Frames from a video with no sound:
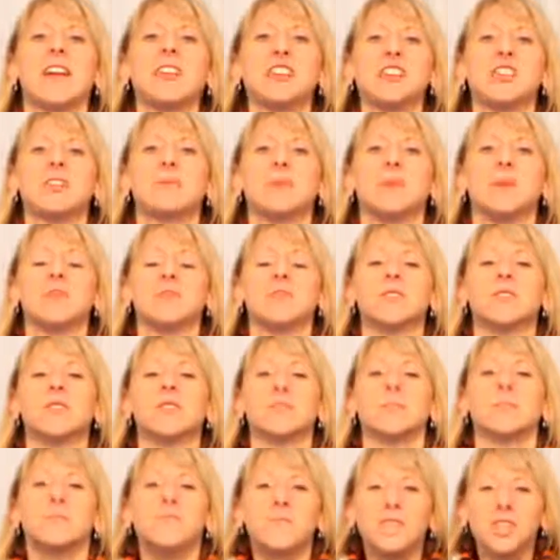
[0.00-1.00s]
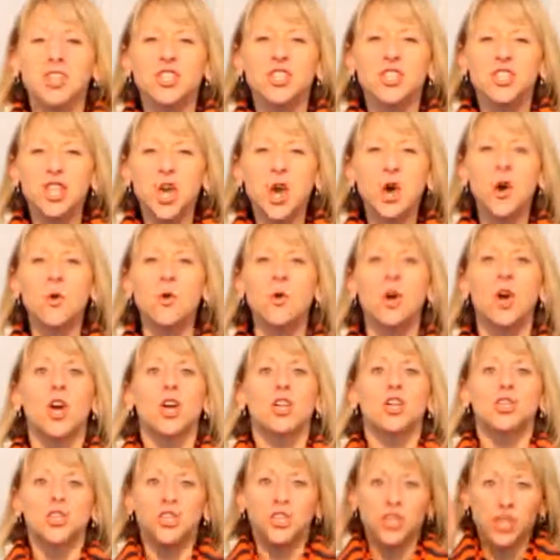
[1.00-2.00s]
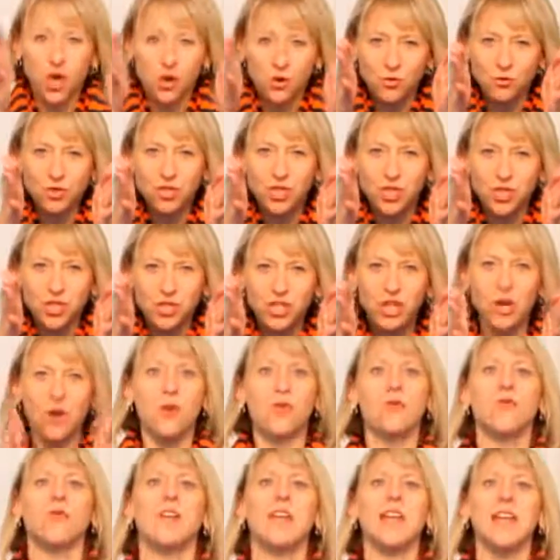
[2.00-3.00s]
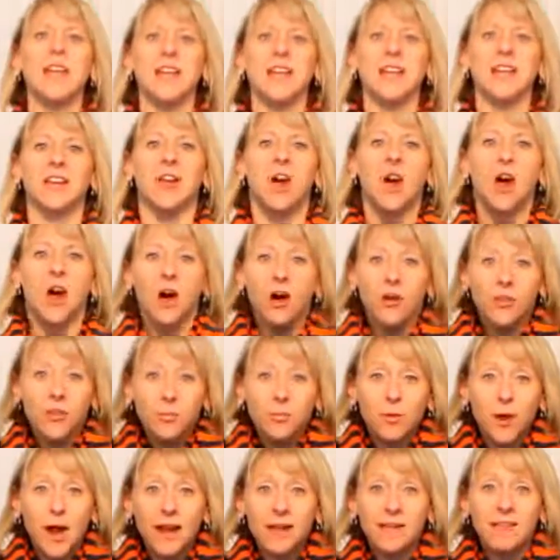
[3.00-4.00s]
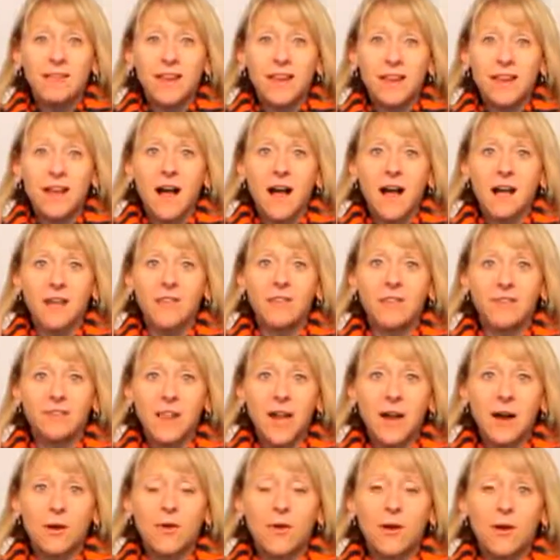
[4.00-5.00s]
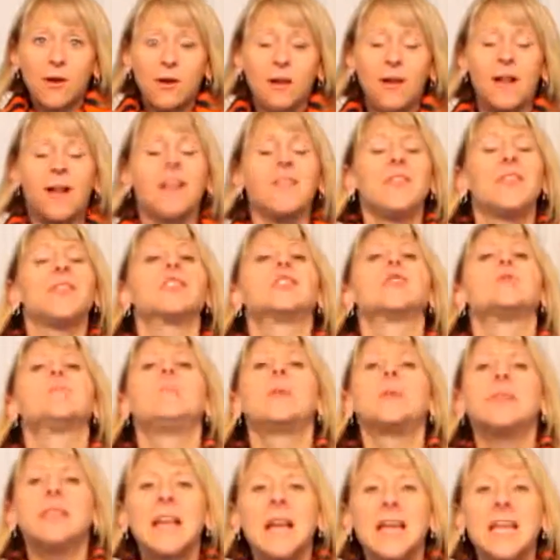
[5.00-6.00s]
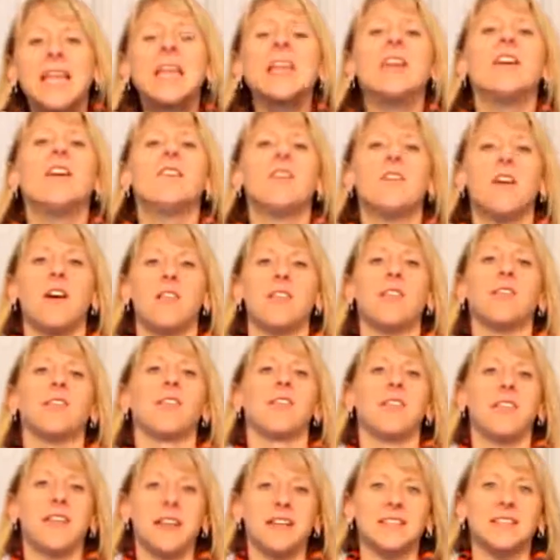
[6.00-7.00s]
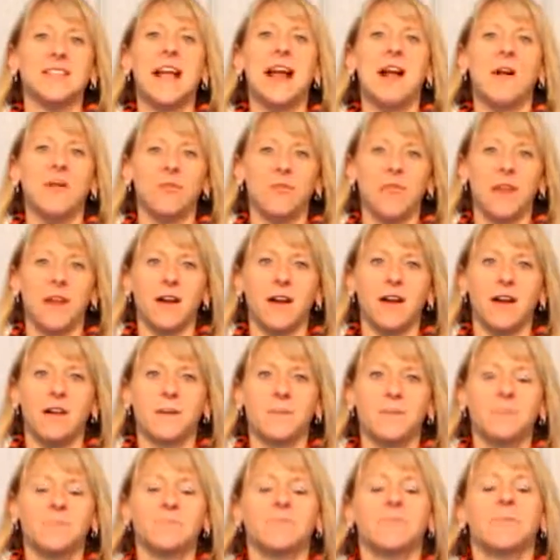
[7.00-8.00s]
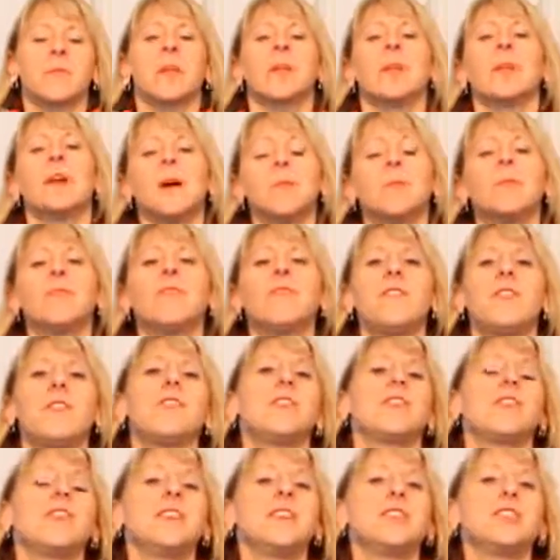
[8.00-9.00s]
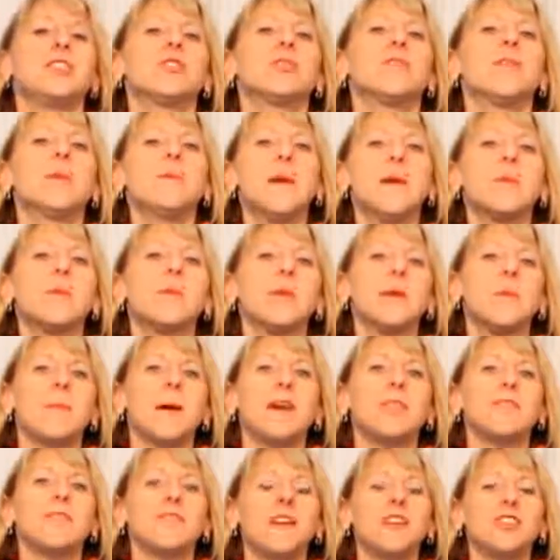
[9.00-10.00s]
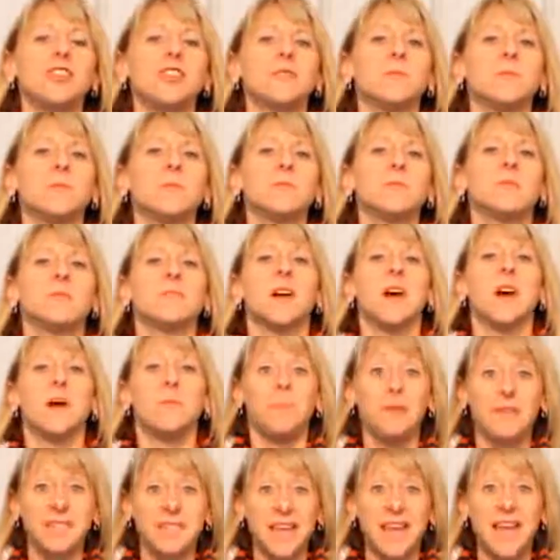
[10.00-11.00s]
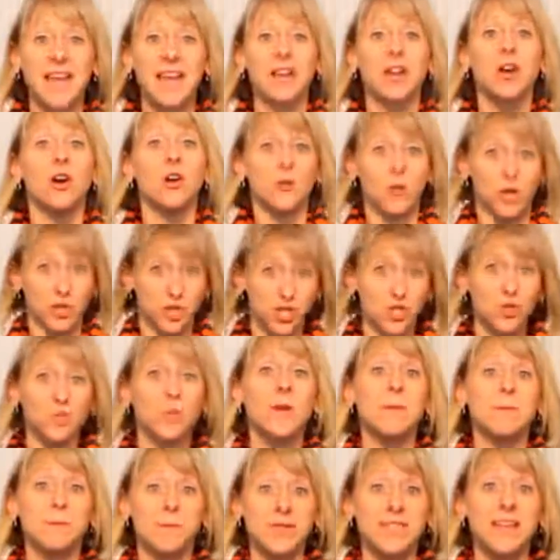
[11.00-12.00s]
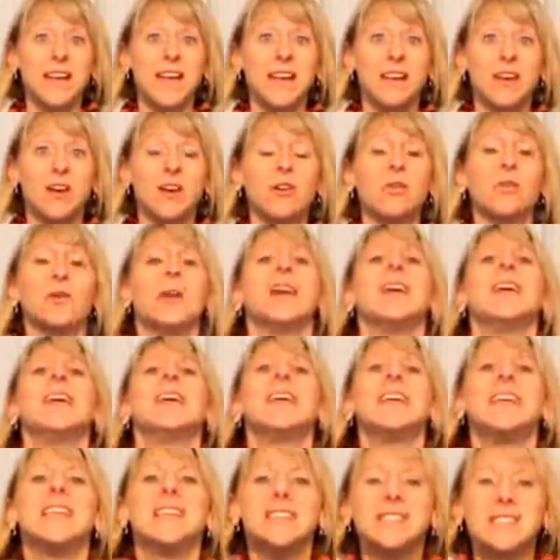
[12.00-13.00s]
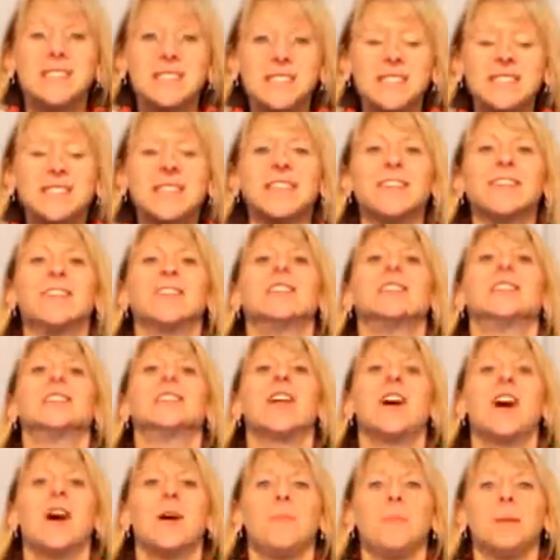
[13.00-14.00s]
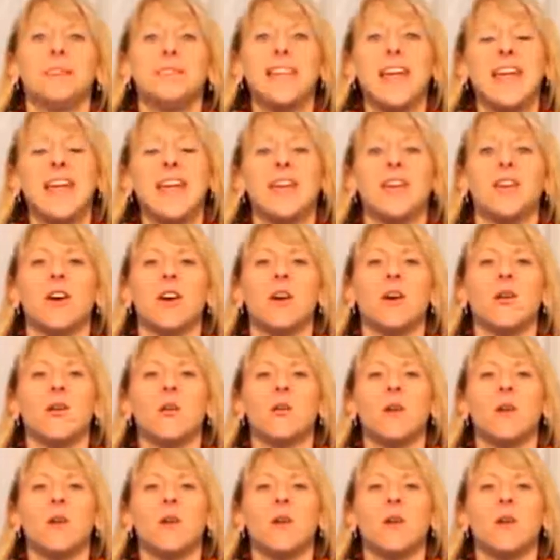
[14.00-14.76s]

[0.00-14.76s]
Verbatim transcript: vegetables. So don't just hone in on the broccoli and cauliflower. There's plenty of other things out there. A couple of other things to remember about vegetables. A potato, a sweet potato, is still a potato.